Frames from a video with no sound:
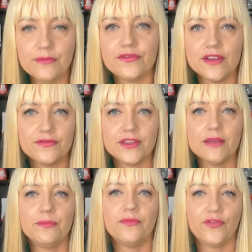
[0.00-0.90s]

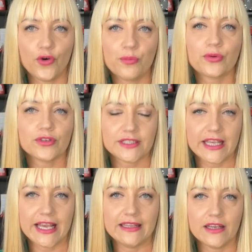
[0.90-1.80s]

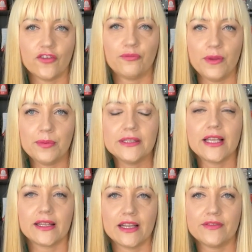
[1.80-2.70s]
54% of people
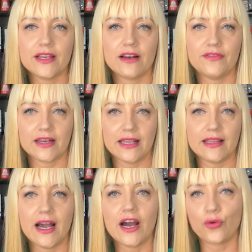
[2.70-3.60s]
that live in
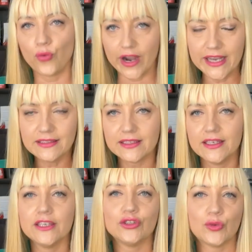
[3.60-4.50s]
Alpharetta are white,
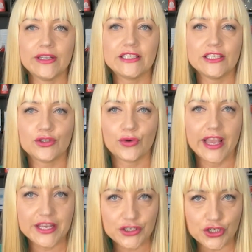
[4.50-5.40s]
22
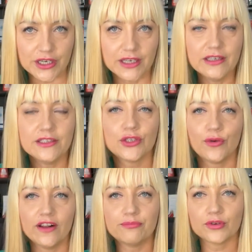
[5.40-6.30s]
Asian,
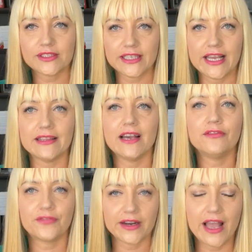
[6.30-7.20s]
12%
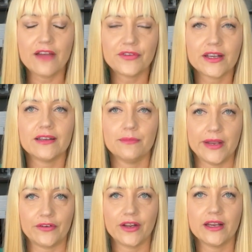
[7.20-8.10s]
African
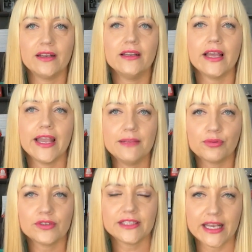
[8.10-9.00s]
American,
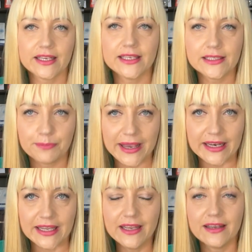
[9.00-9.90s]
8%
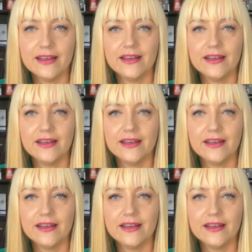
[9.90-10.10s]
Hispanic.